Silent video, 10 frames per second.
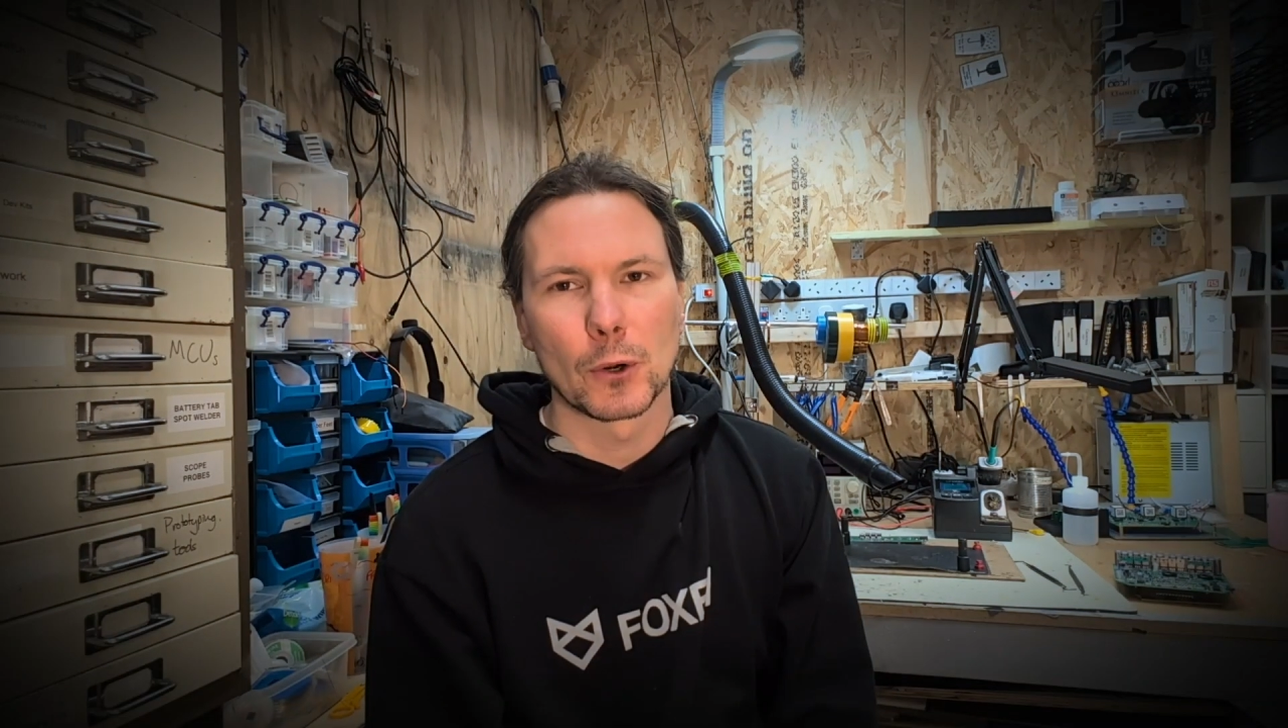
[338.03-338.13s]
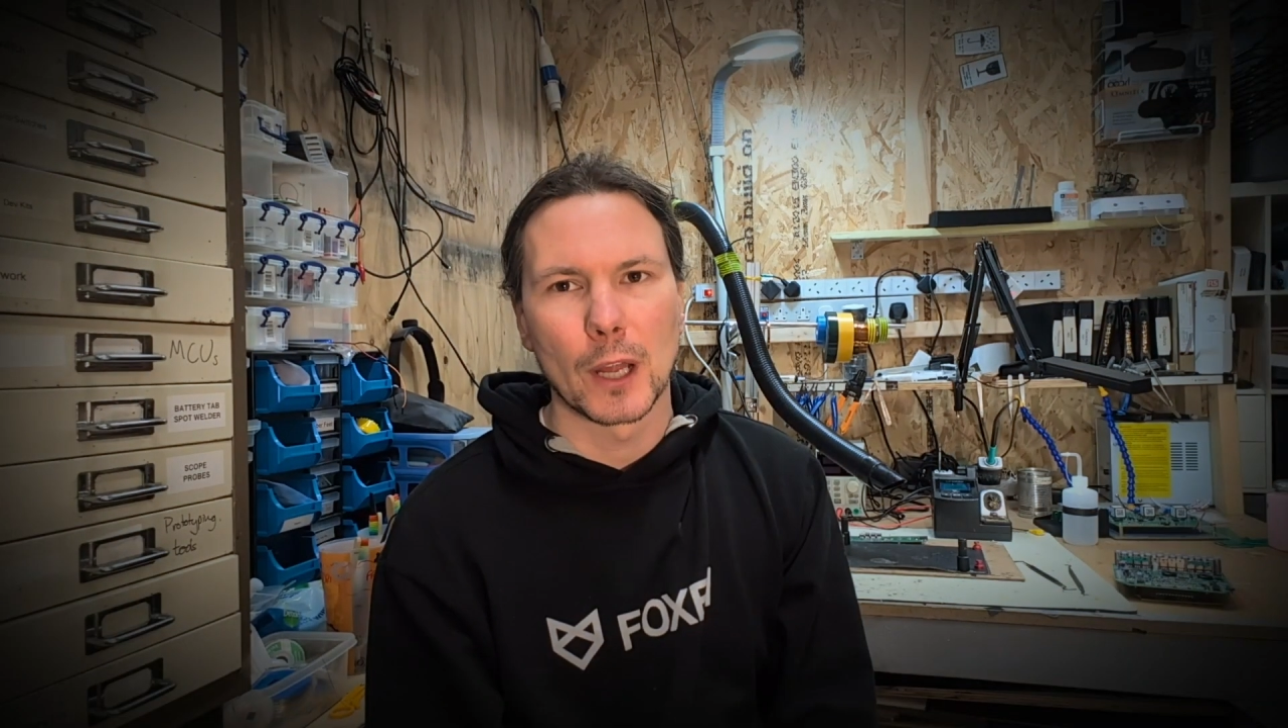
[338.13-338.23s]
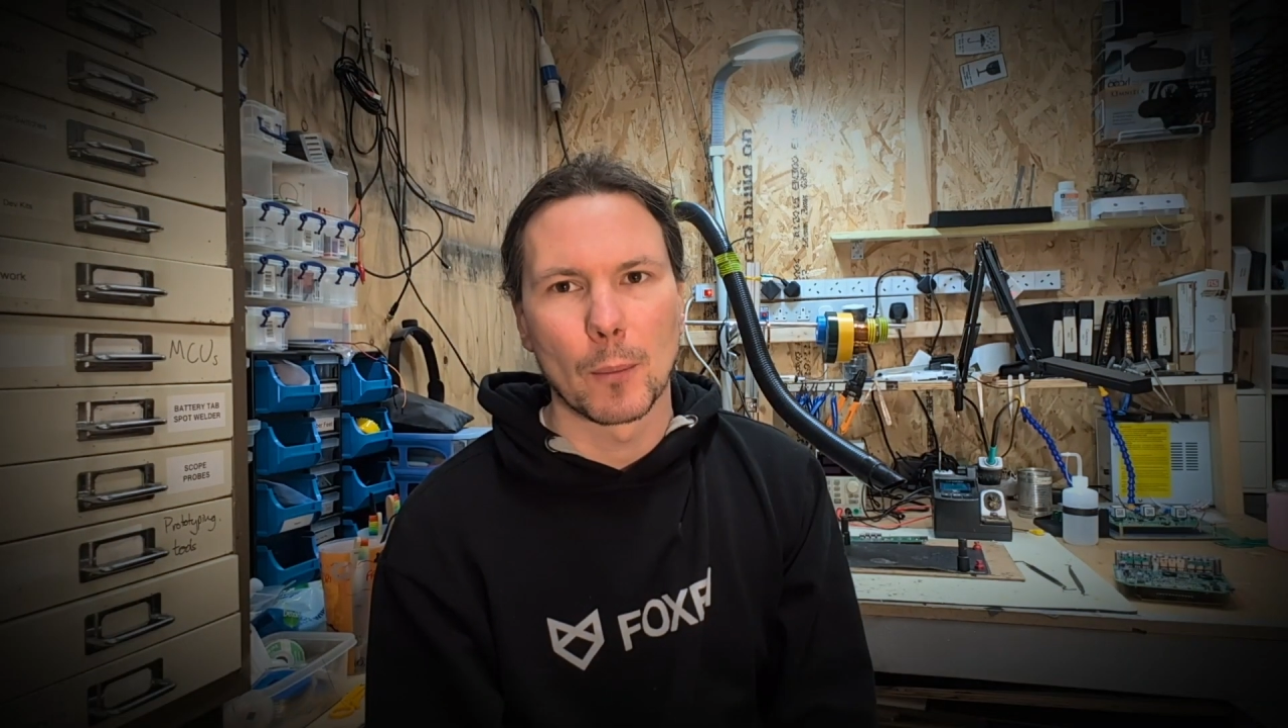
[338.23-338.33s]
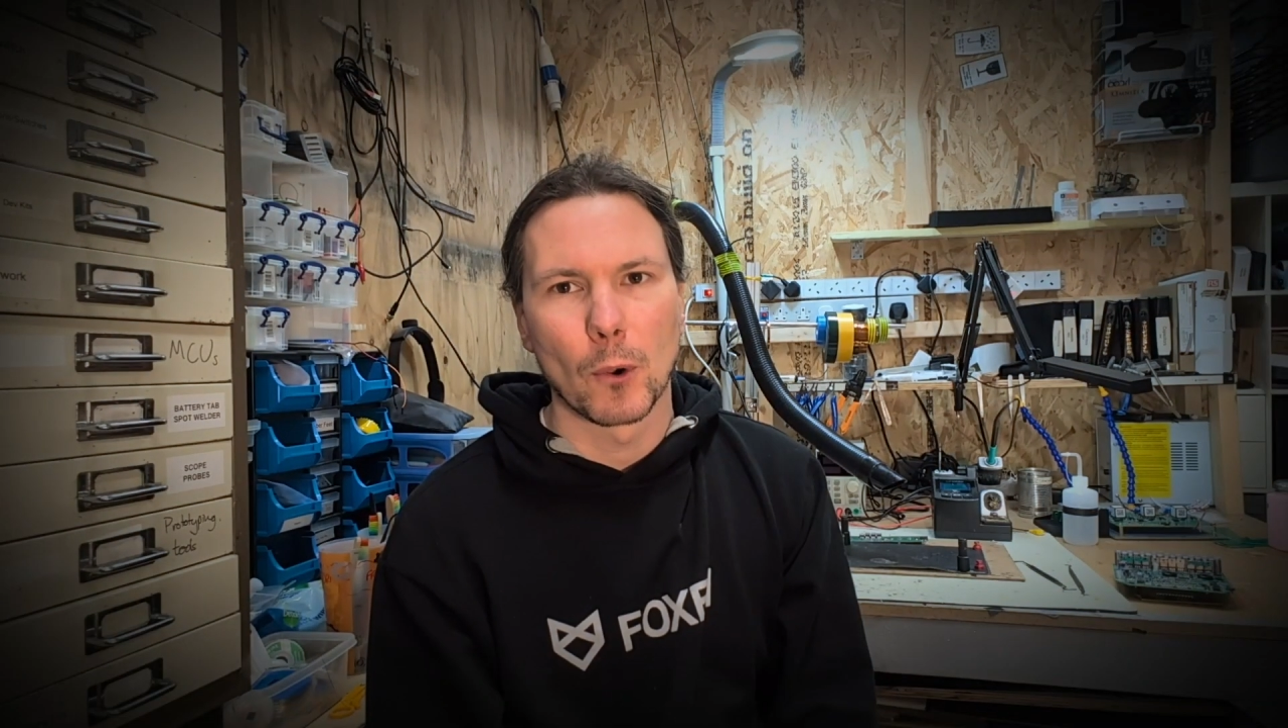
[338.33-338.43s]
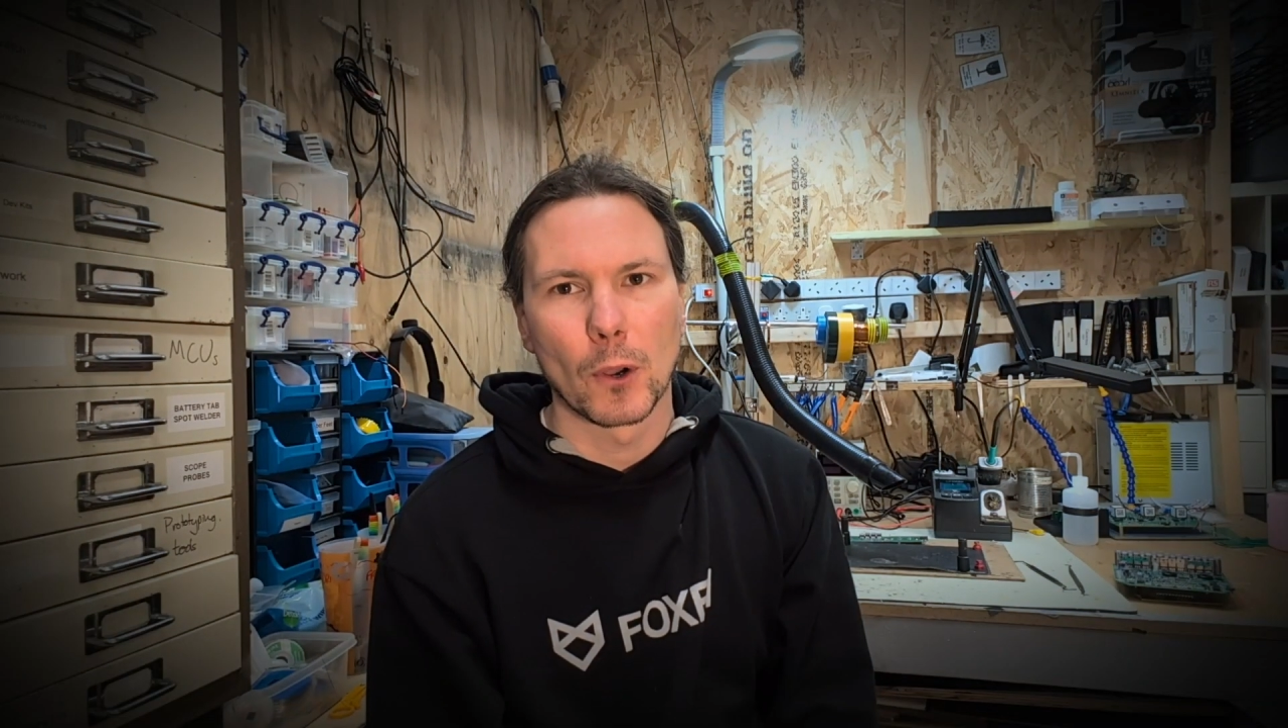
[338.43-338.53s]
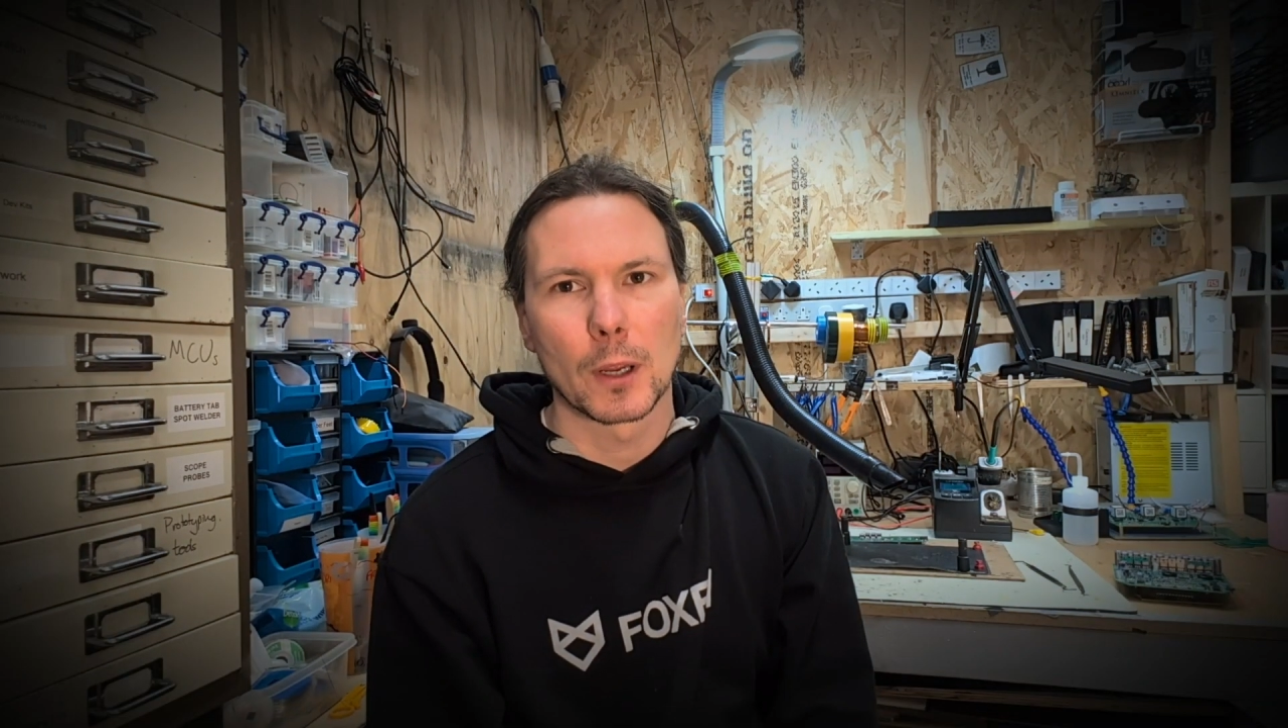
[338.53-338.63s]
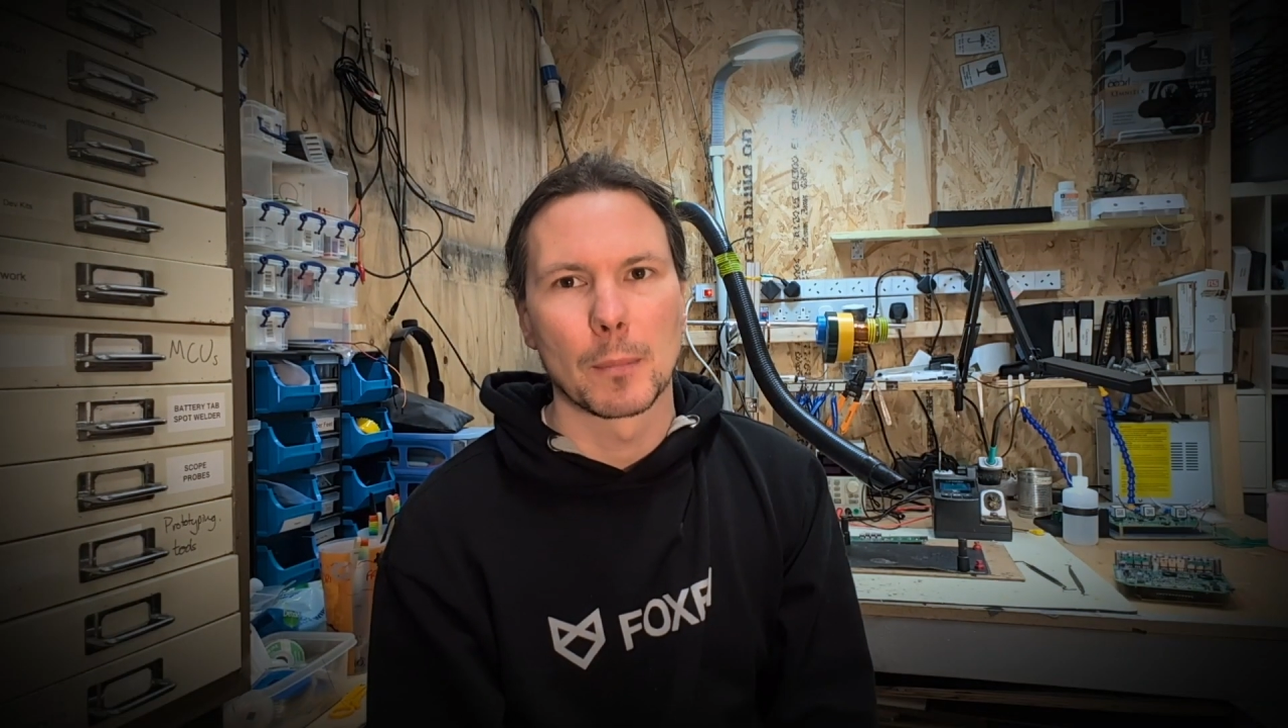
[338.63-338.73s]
own network,